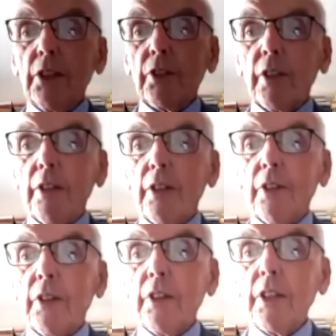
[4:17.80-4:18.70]
rather
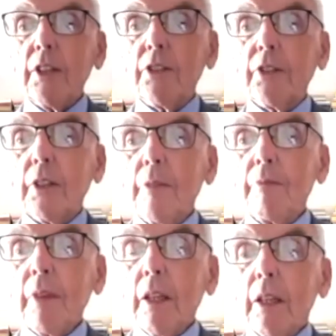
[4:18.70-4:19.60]
than these
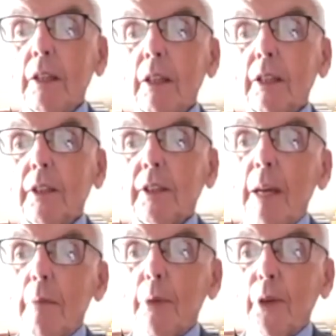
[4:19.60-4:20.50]

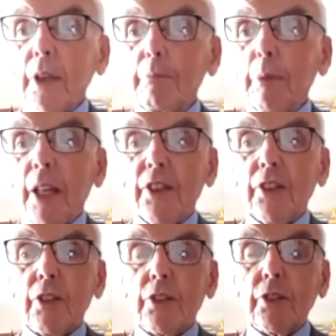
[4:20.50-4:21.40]
temporary
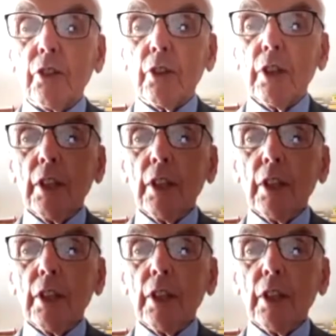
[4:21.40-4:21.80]
pleasures, or